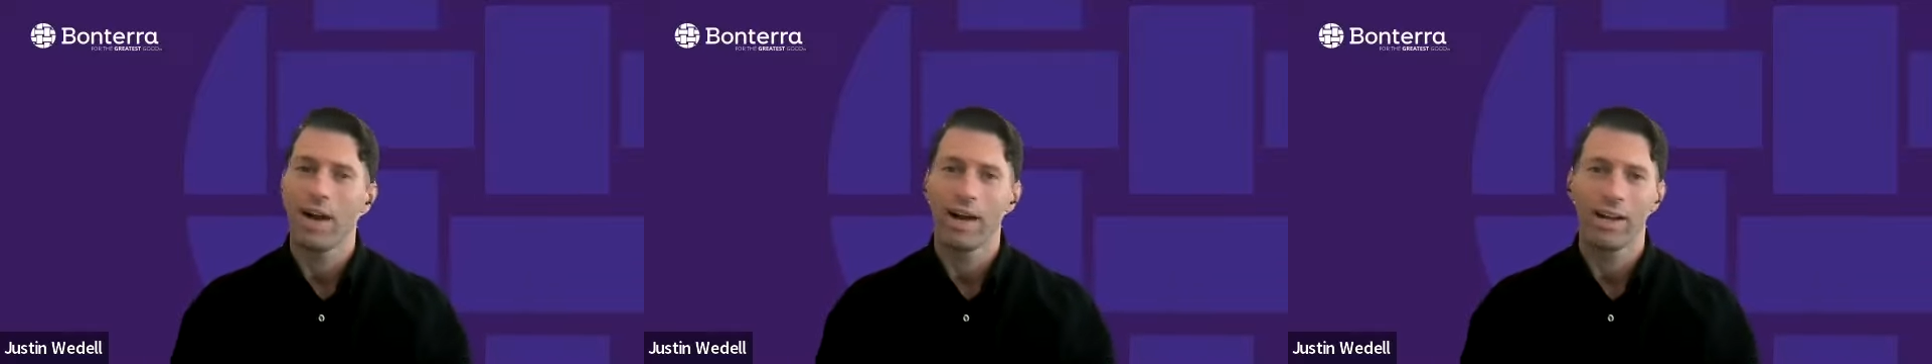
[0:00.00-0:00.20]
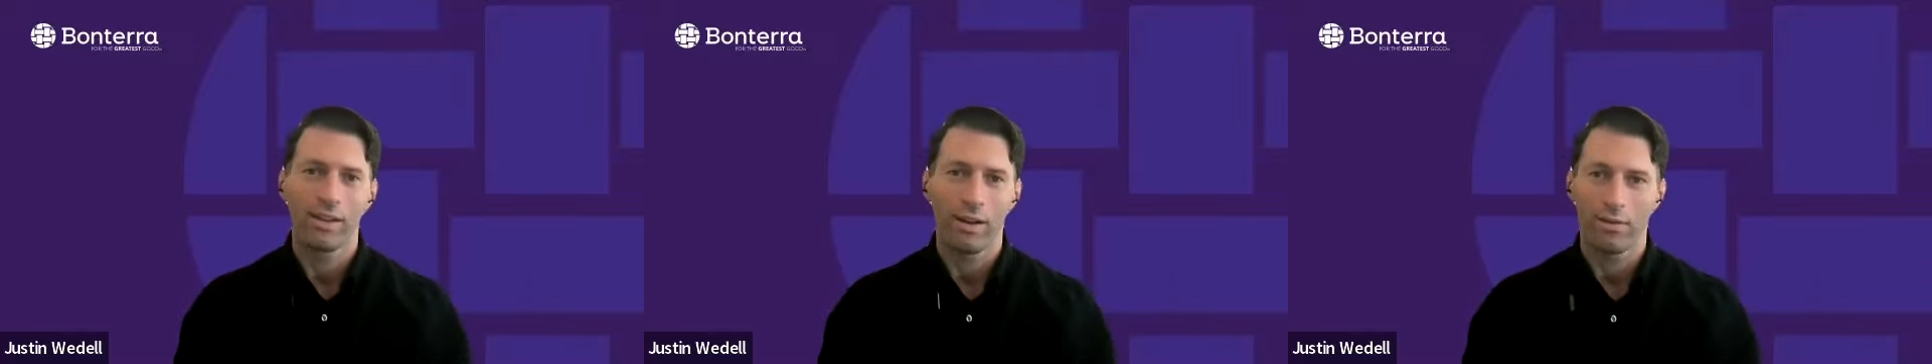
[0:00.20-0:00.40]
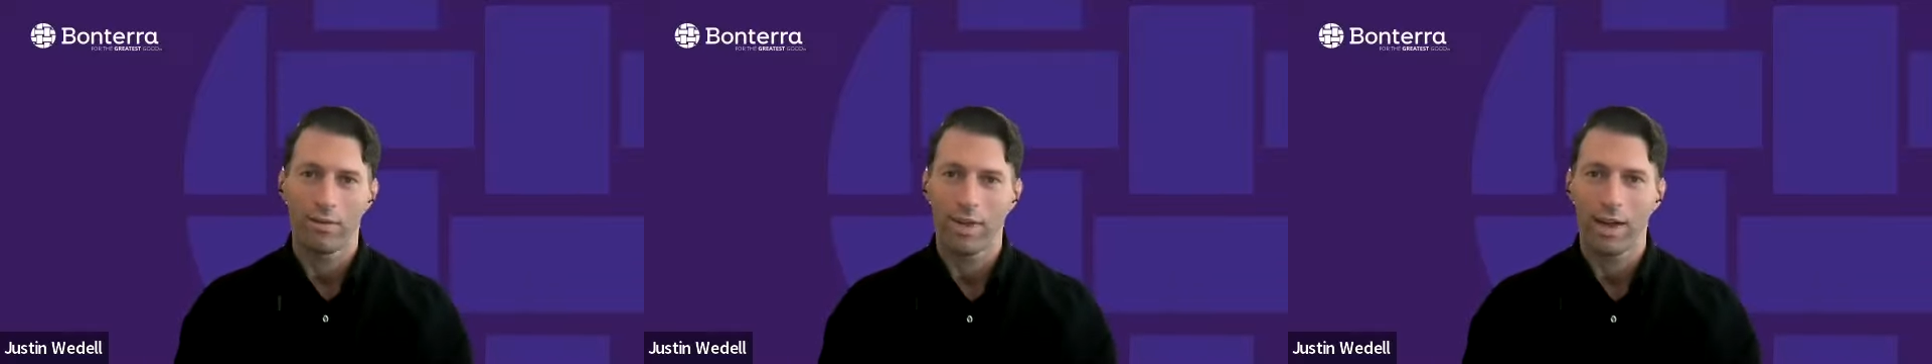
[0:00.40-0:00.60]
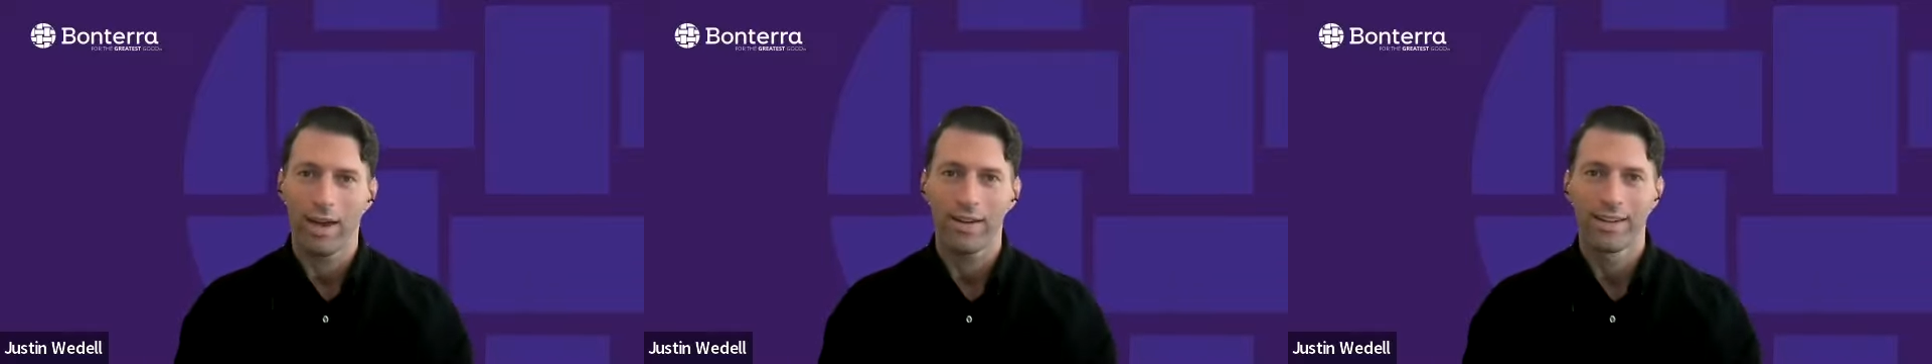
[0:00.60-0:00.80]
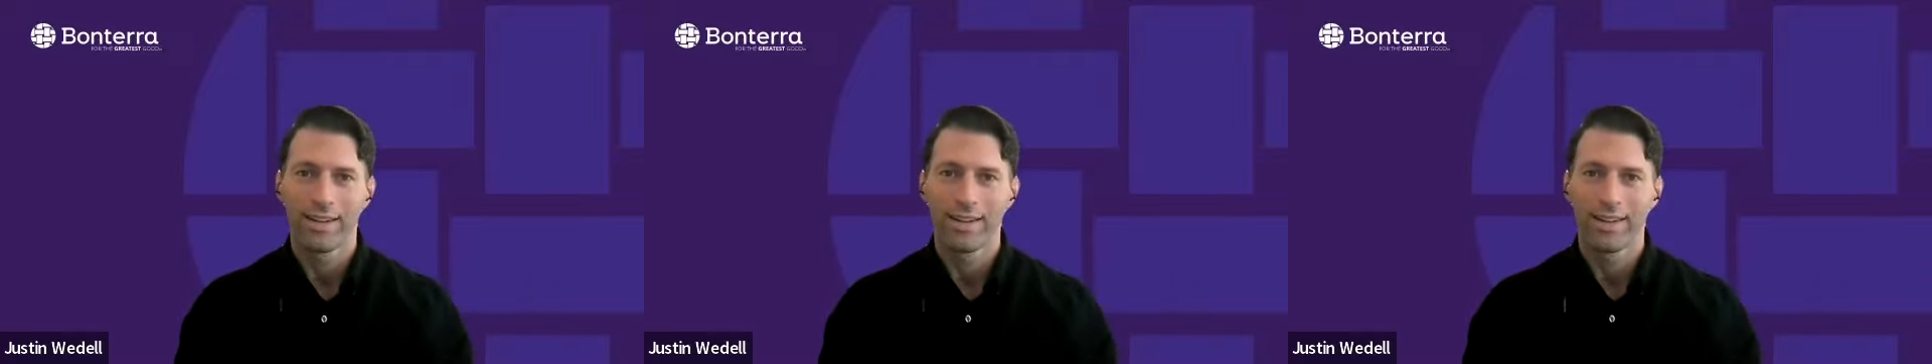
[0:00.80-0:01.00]
I love
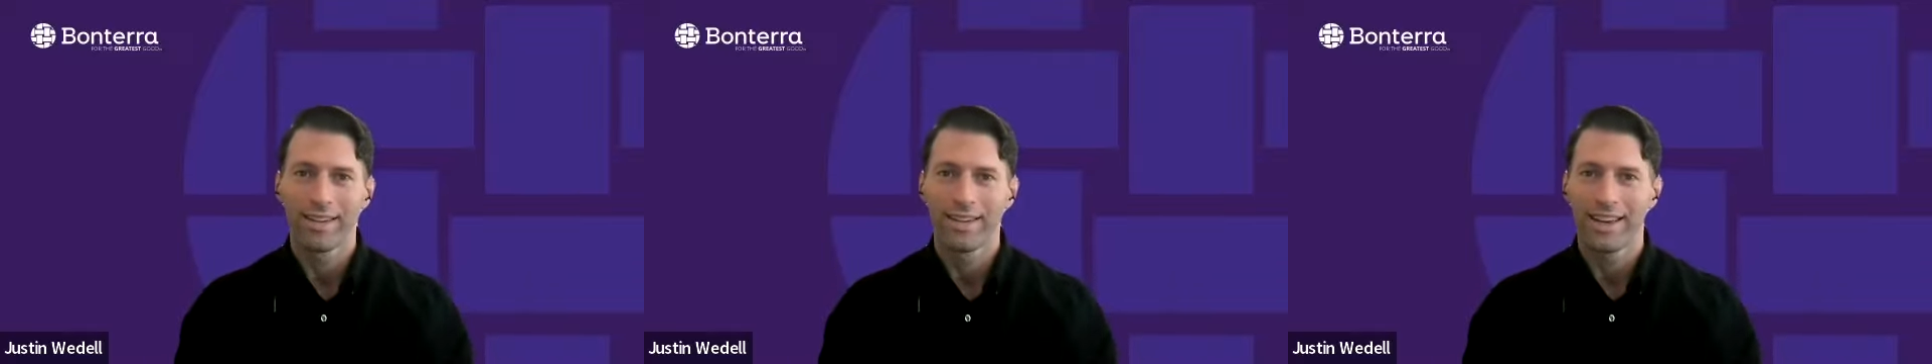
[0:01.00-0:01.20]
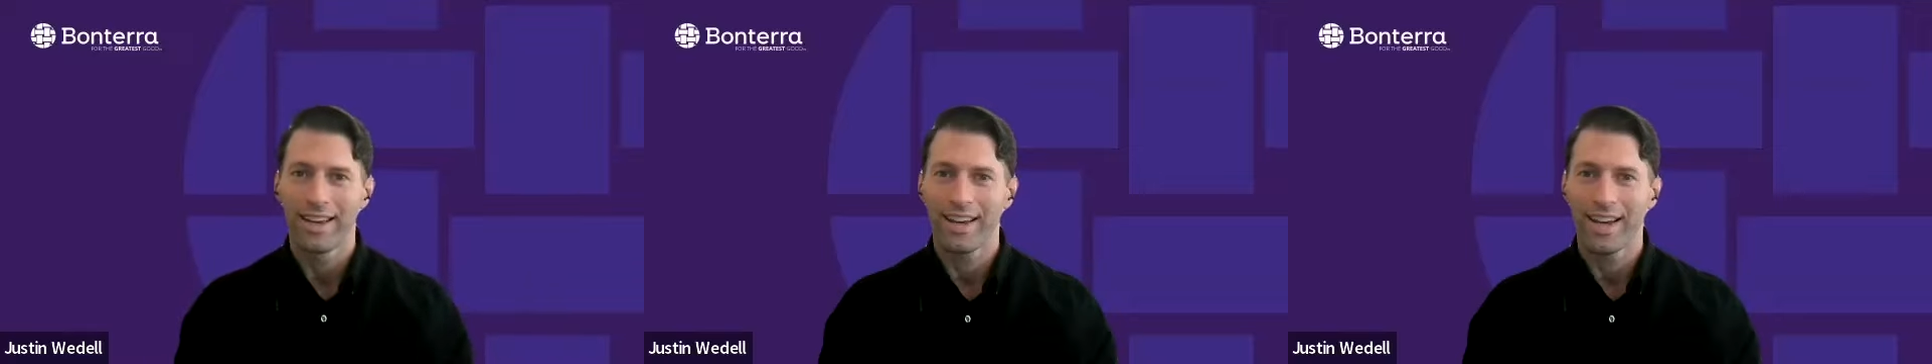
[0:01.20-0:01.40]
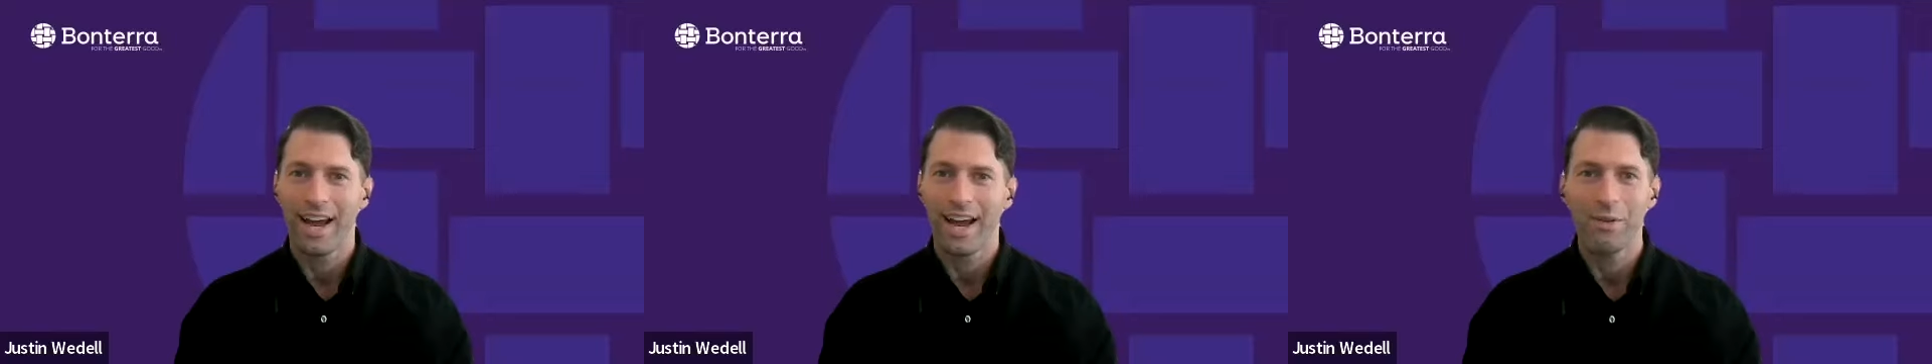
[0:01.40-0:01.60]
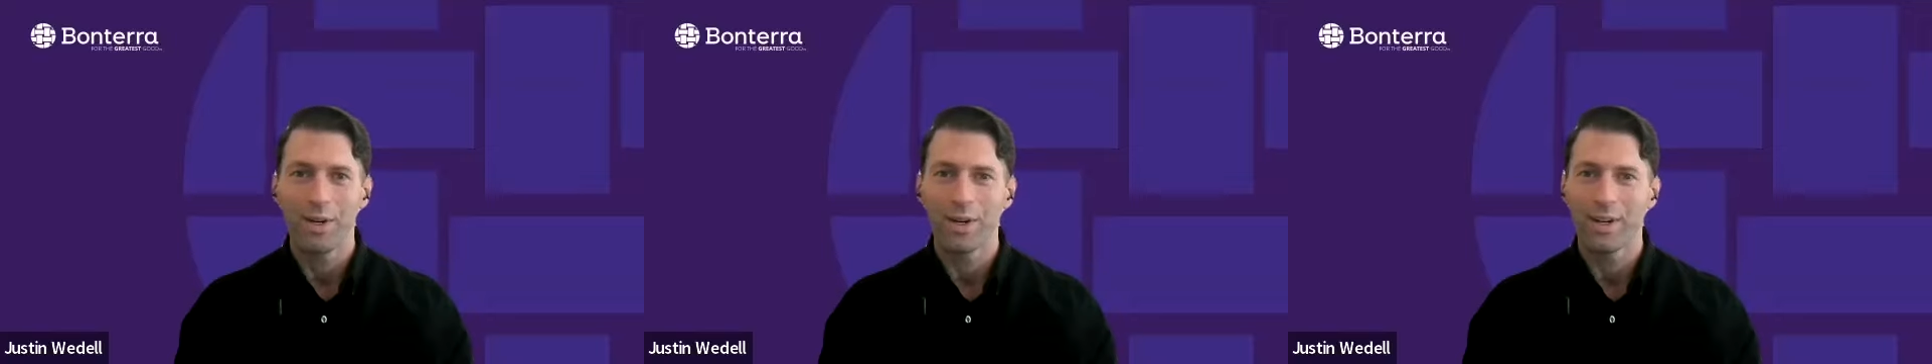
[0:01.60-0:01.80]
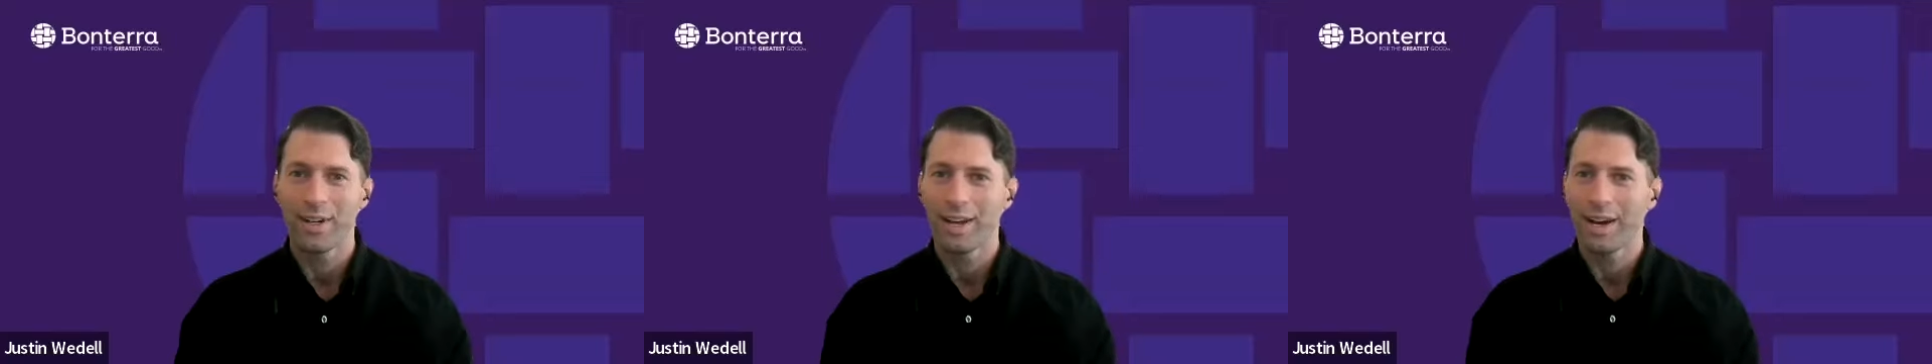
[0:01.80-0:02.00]
that. Like I
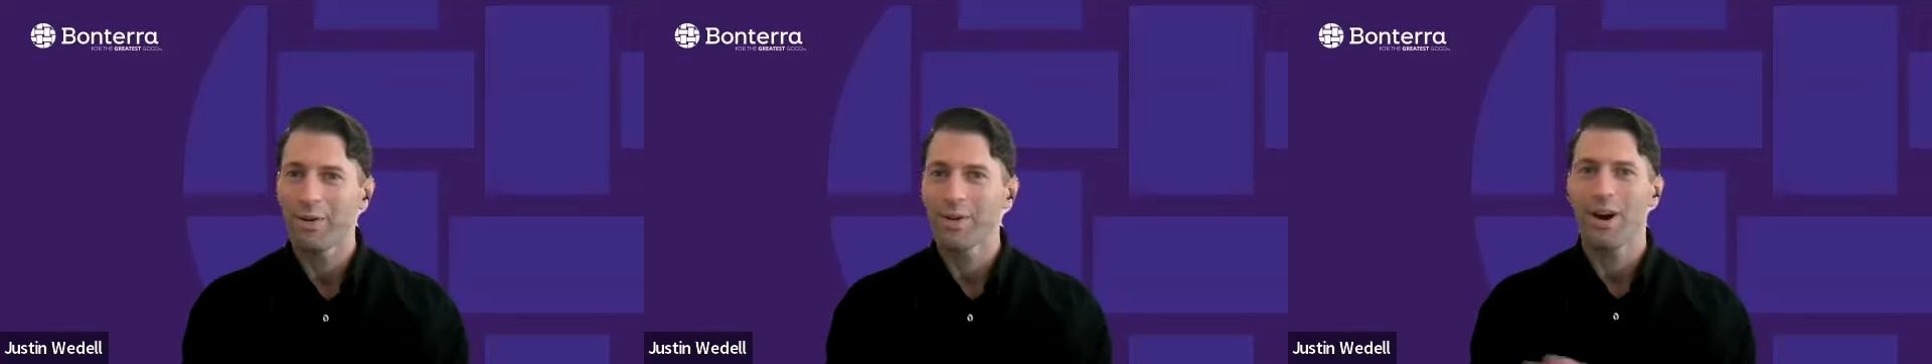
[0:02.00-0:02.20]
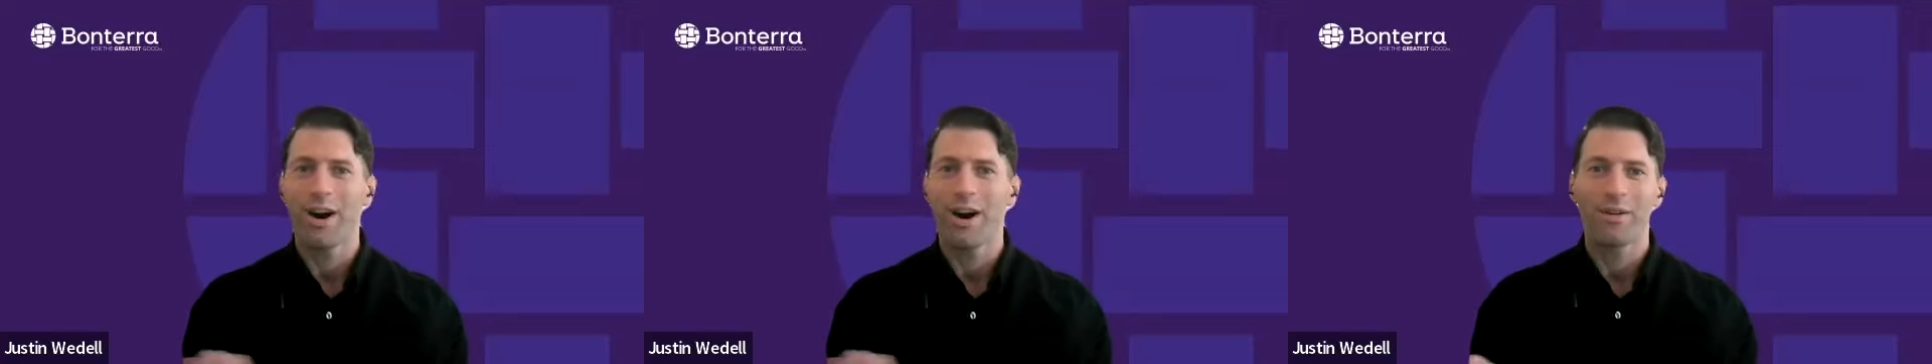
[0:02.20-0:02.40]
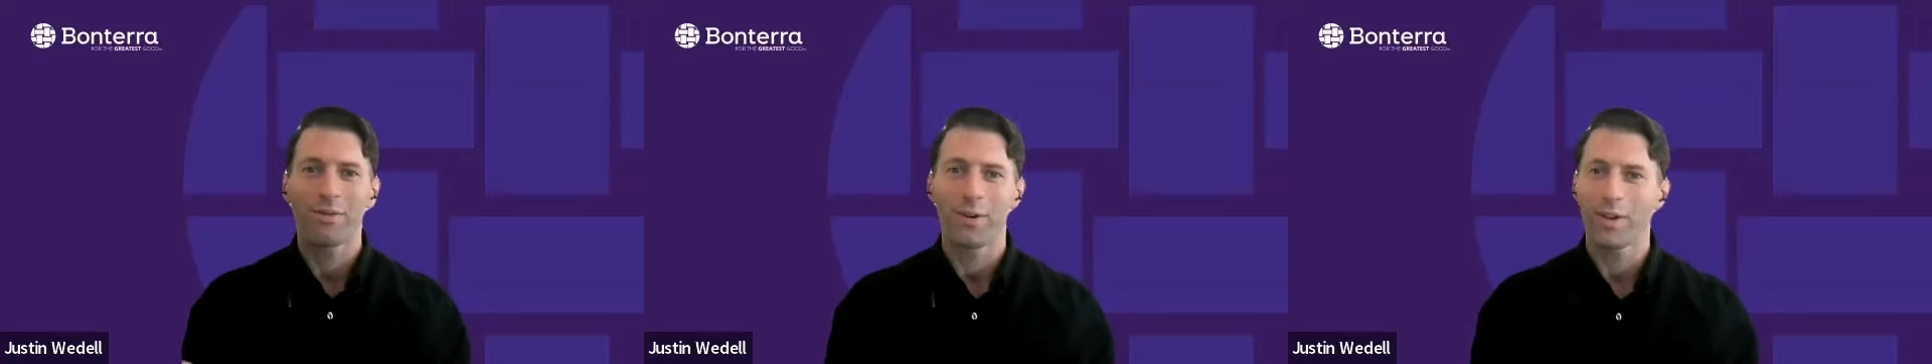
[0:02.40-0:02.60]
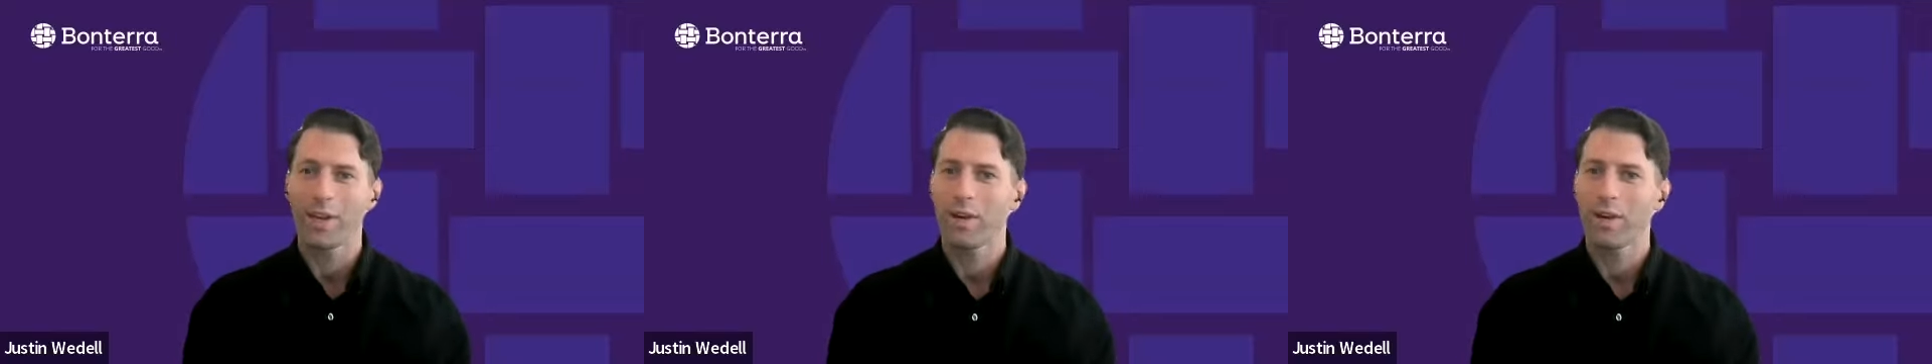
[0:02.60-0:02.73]
would offer,